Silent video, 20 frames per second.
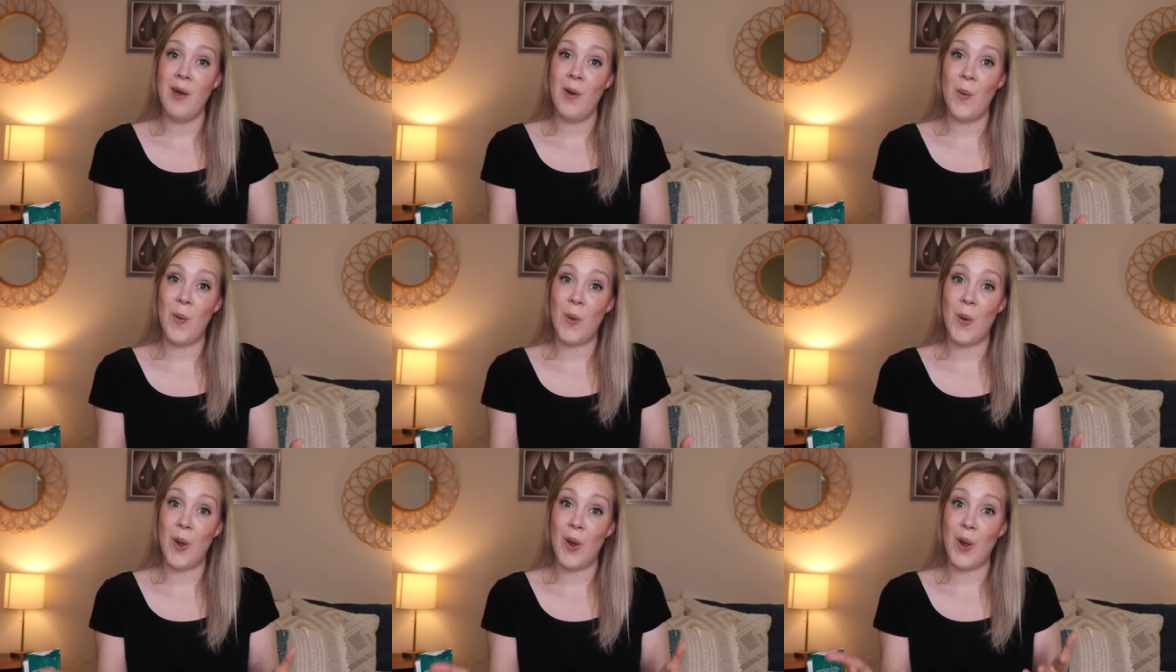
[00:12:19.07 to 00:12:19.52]

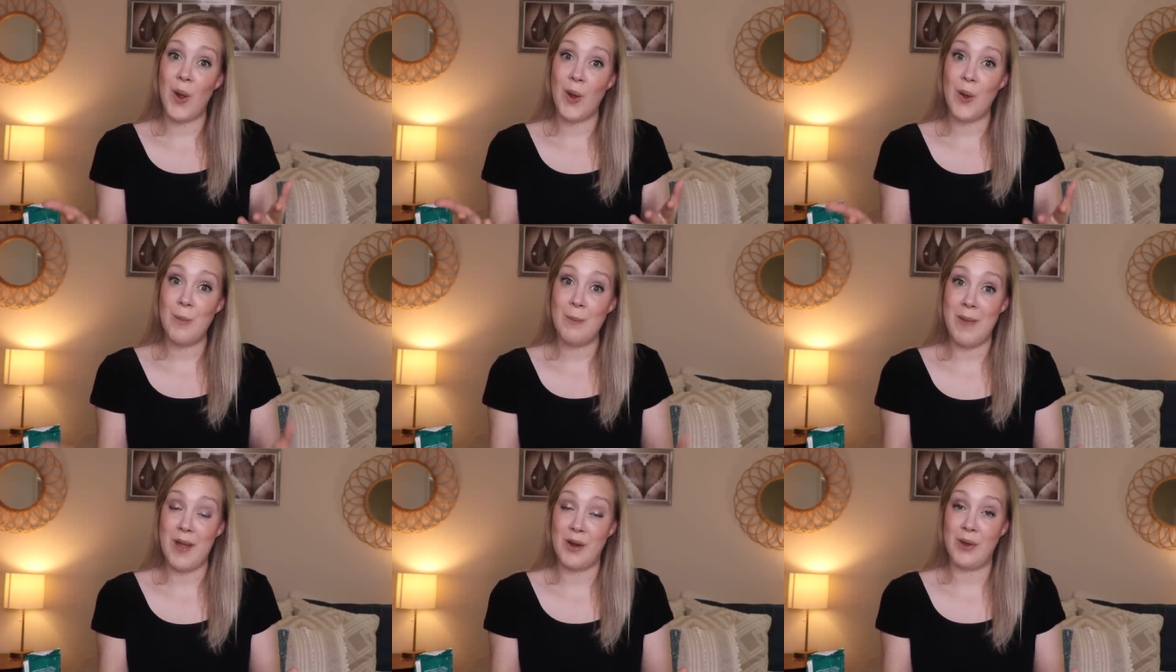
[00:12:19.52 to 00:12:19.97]

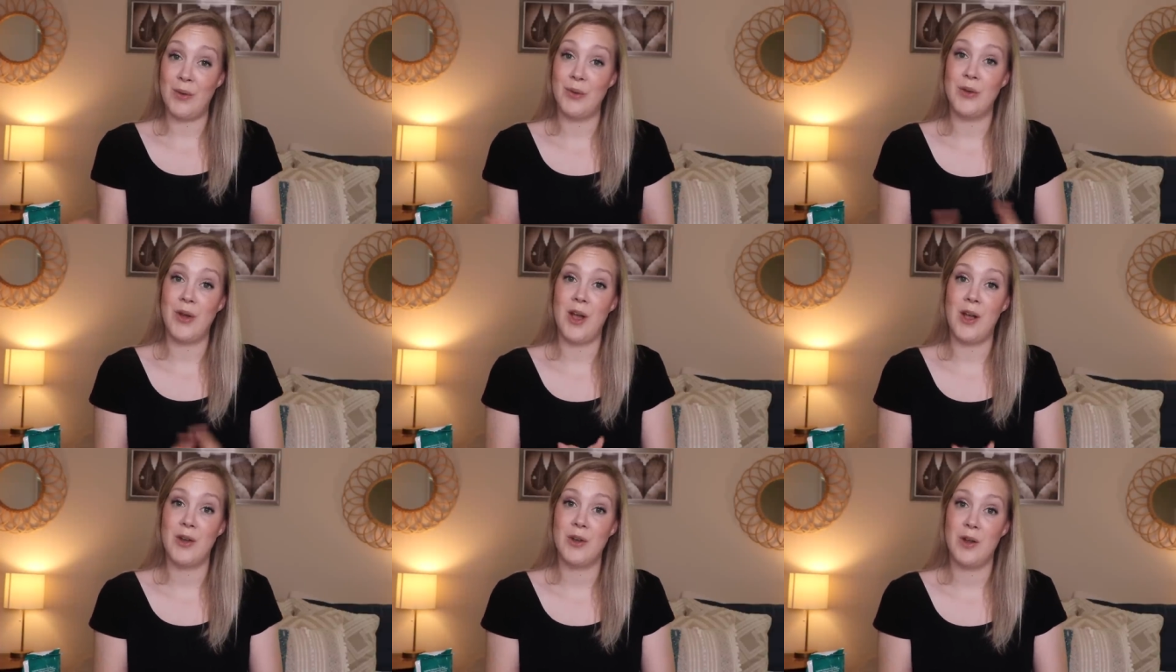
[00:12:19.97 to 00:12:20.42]
or medical
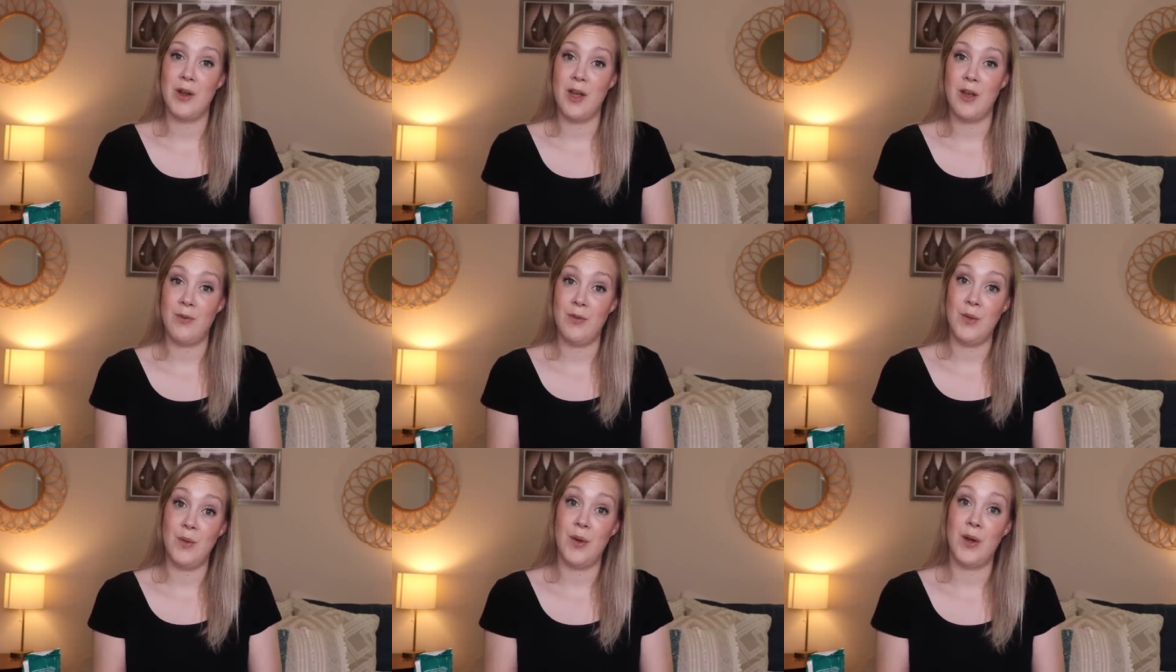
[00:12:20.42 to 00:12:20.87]
doctor
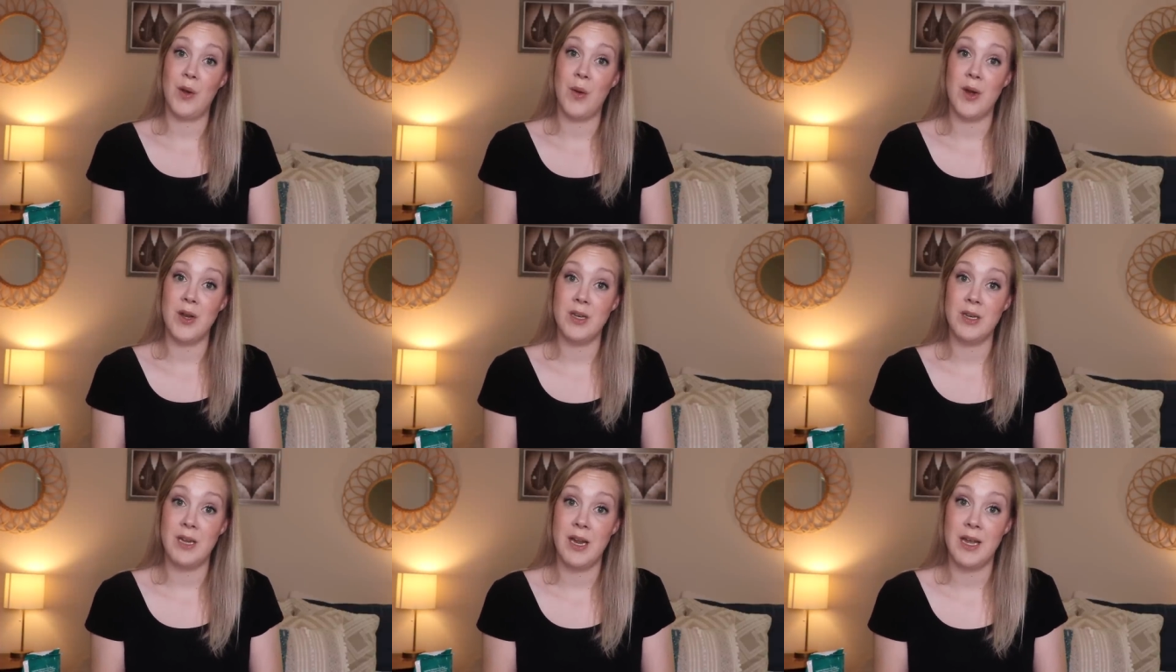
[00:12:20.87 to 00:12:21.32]
if you are
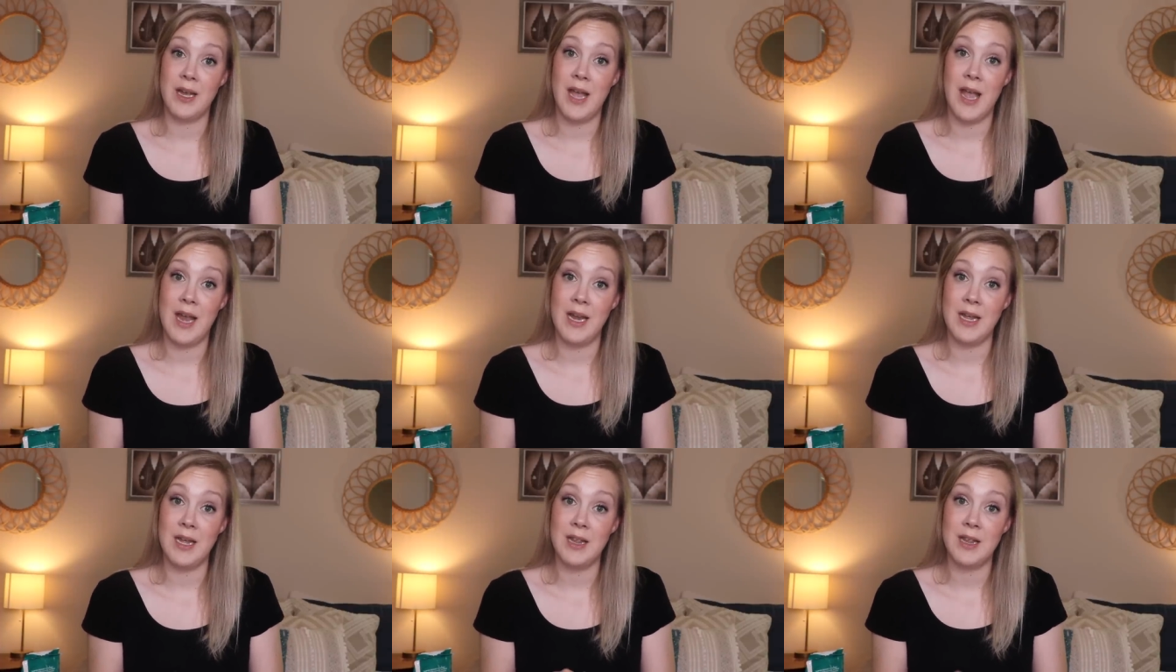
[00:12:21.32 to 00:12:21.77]
going to take
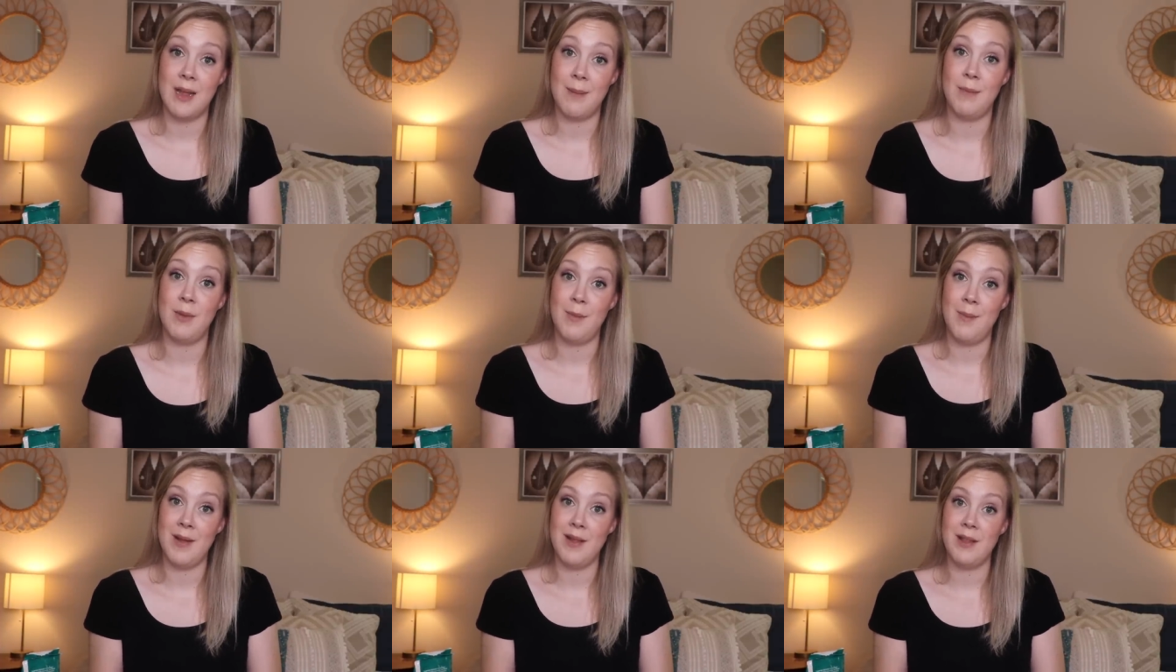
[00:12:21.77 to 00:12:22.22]
any
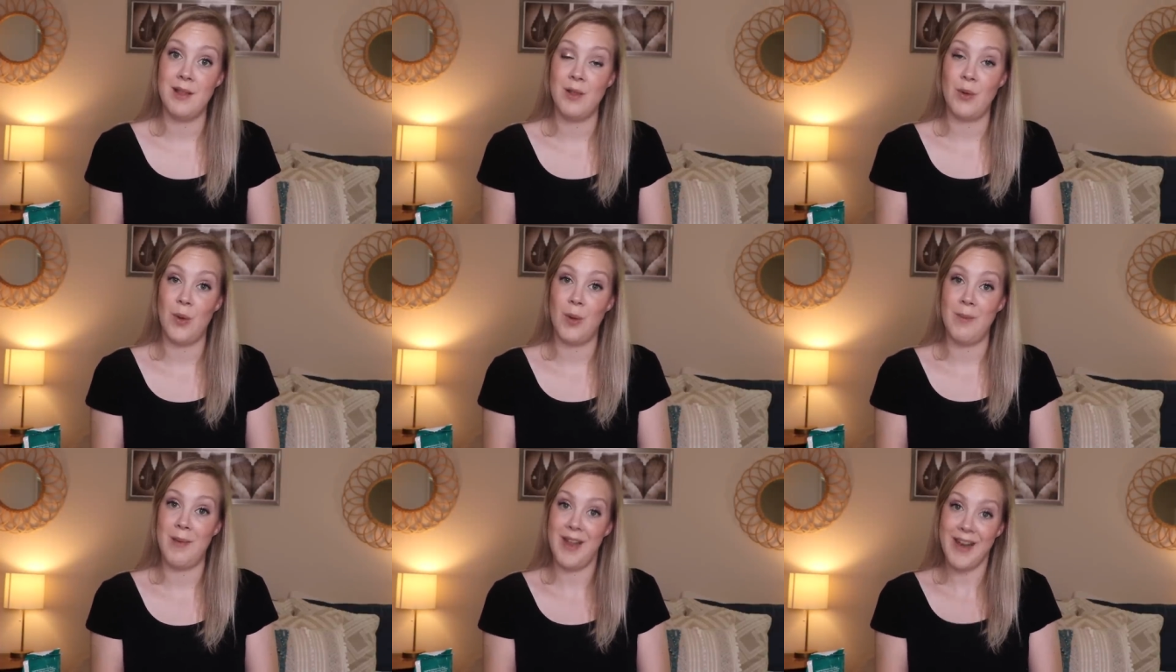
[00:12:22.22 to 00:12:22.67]
supplements
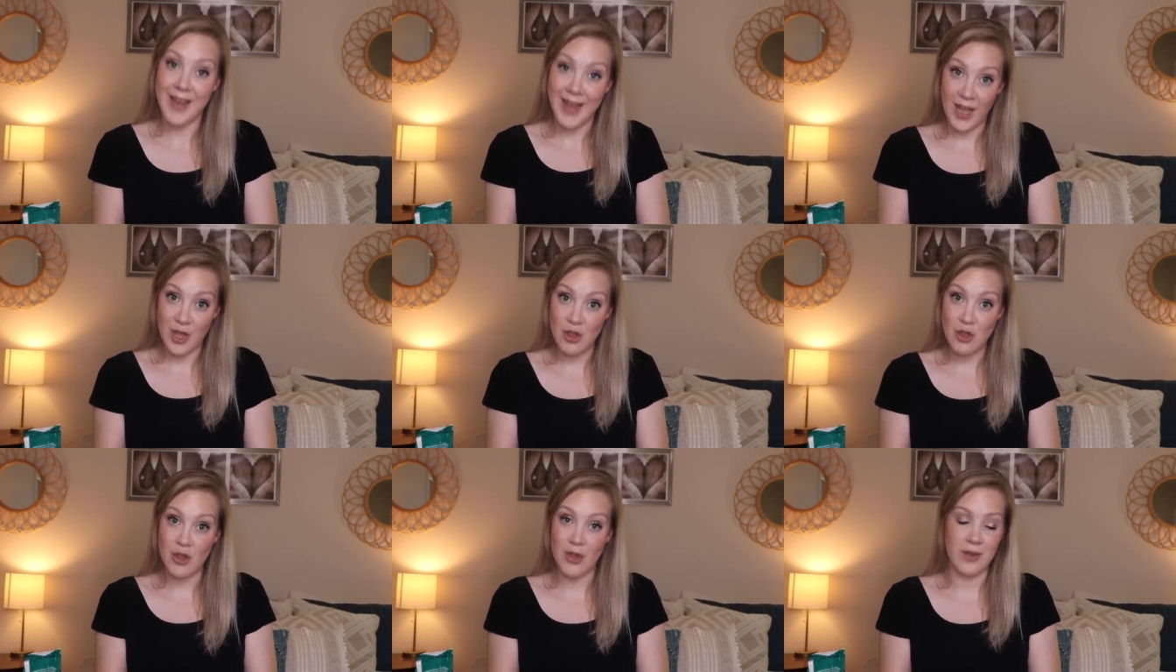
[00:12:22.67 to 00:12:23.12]
or
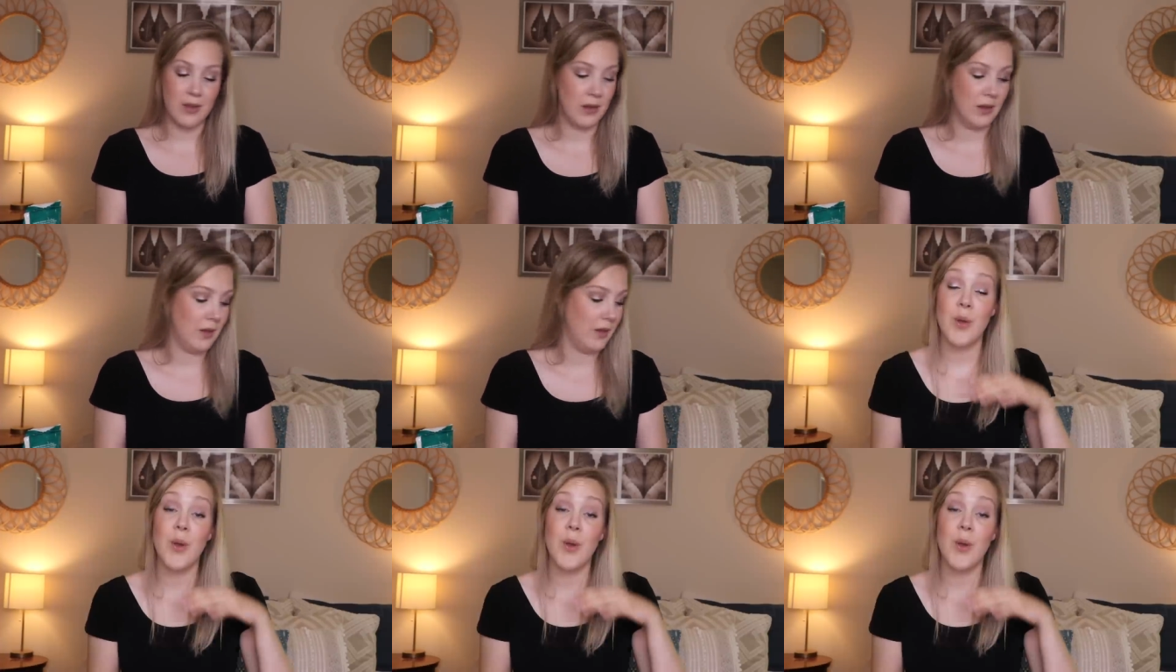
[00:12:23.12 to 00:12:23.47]
medications.